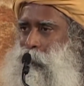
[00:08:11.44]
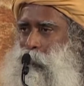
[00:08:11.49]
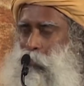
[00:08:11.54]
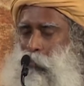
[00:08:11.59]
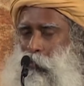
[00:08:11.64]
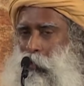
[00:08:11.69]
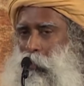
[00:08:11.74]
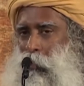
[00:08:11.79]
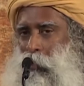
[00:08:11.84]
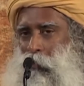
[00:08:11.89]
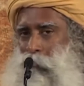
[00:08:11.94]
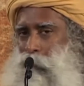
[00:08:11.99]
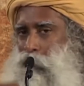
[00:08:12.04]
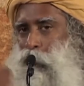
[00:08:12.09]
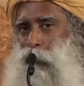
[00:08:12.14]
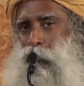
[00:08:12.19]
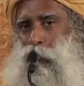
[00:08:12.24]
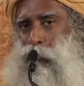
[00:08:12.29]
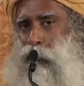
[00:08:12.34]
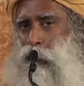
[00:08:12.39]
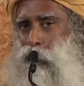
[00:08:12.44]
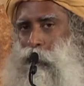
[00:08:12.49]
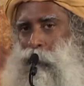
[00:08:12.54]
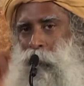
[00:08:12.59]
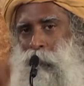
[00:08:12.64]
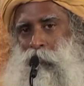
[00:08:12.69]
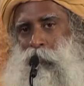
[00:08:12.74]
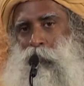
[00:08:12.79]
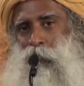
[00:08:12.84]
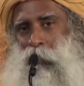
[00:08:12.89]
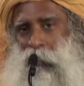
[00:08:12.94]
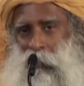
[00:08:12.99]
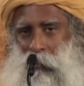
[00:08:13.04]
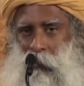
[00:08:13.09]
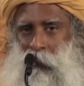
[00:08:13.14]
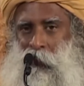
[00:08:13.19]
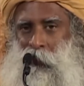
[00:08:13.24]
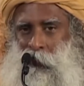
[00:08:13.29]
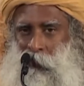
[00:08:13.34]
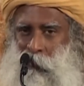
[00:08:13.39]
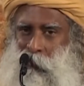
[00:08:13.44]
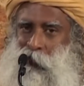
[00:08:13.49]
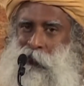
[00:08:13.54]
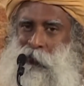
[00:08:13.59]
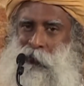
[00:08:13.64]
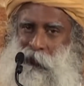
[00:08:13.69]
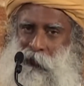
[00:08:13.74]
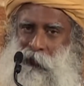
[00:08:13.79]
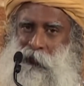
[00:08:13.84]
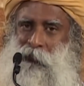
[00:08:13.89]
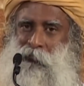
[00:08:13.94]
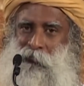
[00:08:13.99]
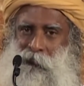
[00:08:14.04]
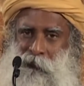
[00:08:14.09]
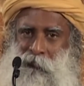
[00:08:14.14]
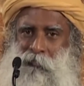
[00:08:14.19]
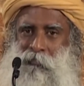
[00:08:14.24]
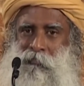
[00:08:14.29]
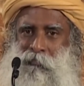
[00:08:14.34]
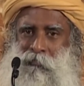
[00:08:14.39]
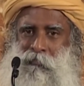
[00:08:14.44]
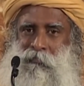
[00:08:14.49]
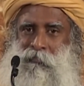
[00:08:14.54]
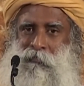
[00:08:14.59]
you can live on tubes for 20 years.